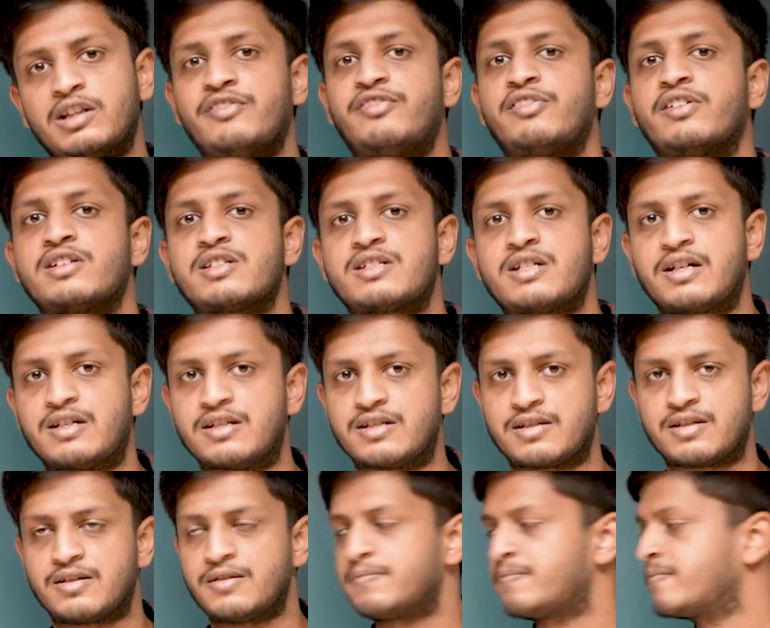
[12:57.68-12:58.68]
the first
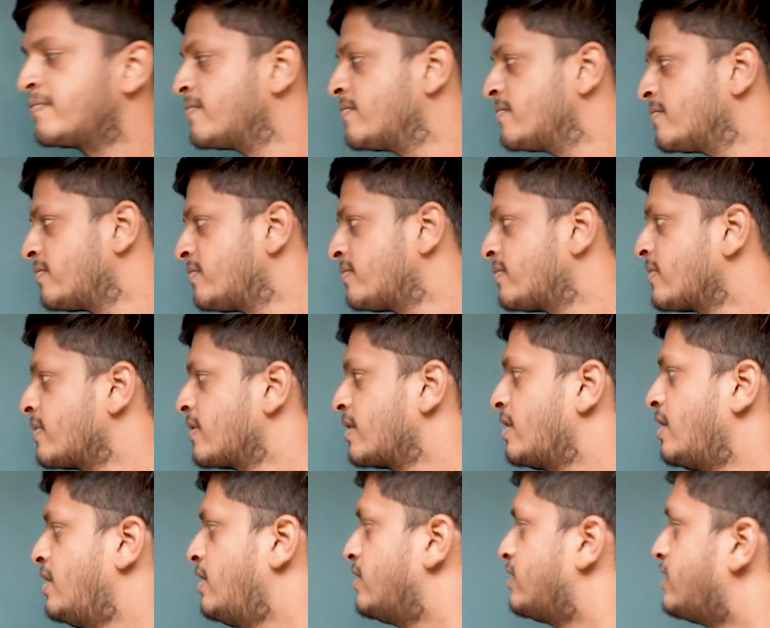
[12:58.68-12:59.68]
dice.
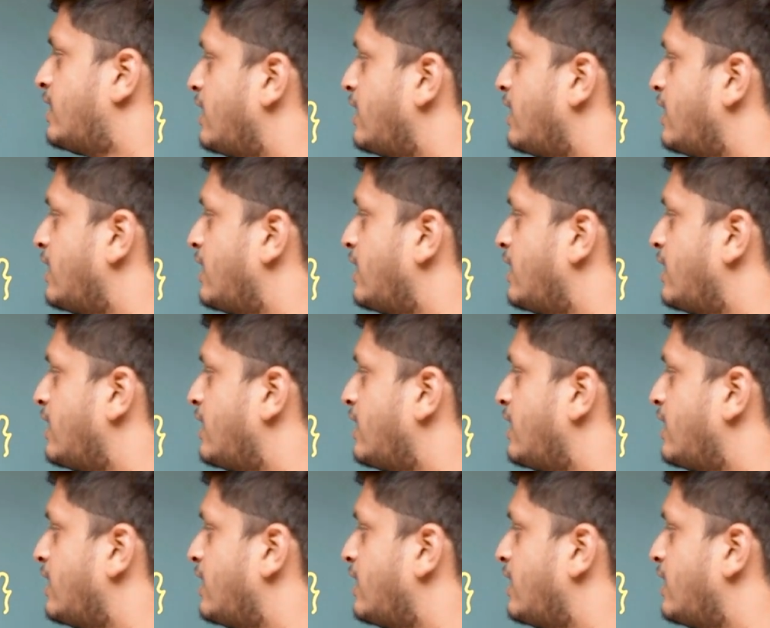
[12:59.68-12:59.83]
The